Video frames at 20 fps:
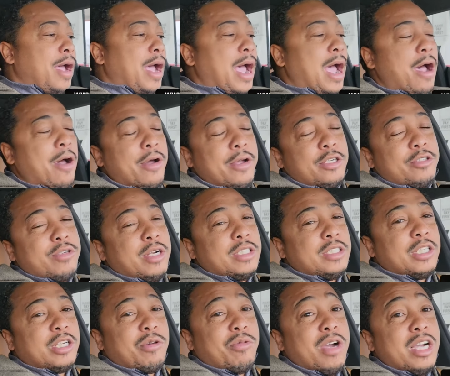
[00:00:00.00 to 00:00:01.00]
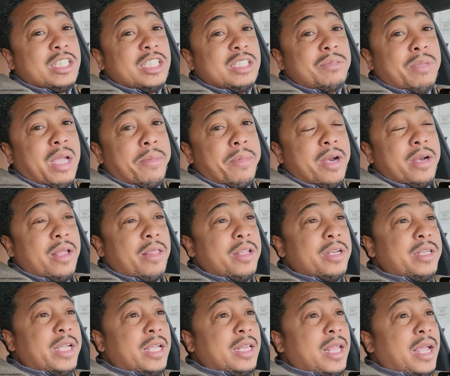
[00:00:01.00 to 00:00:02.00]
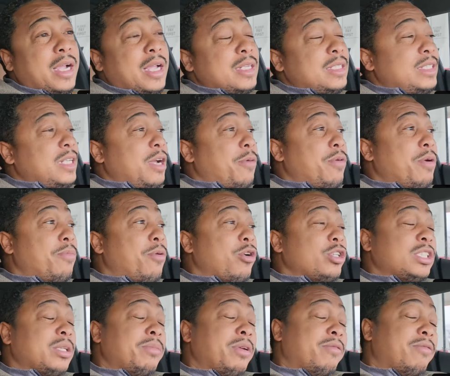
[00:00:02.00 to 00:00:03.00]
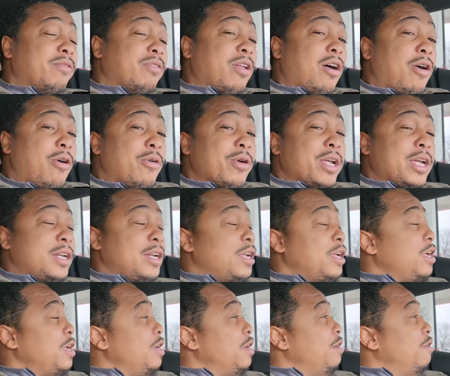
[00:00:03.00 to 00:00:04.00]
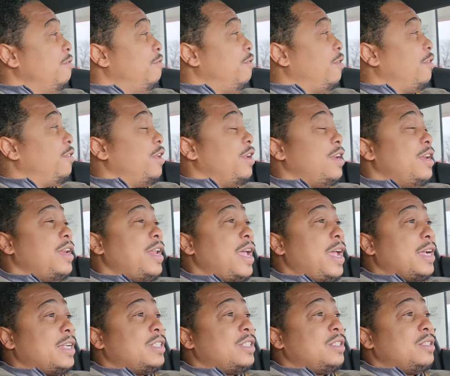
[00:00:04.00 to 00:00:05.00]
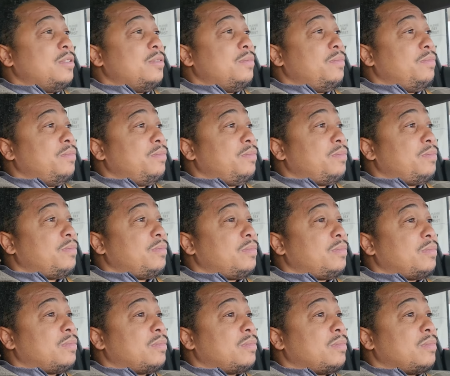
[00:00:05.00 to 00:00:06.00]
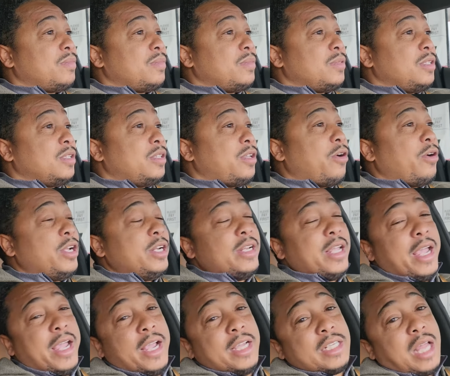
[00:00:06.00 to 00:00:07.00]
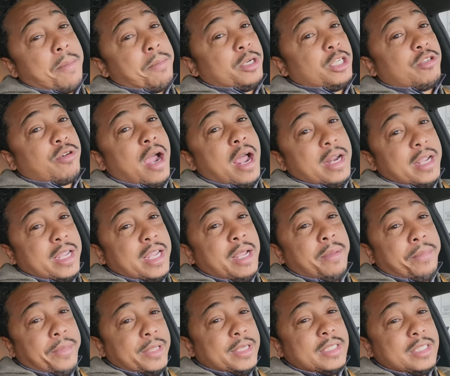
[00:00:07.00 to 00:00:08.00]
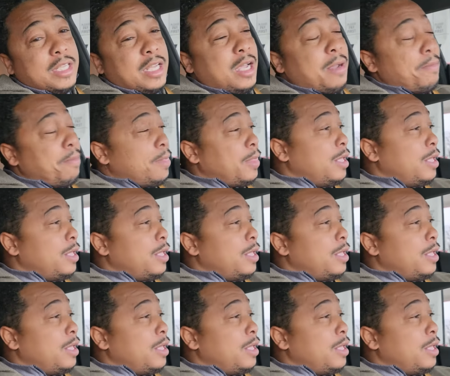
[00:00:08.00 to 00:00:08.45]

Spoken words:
I'll address the questions maybe another date. Like I said, we're supposed to be vlogging for the next 30 days. I'm going to try to keep this up.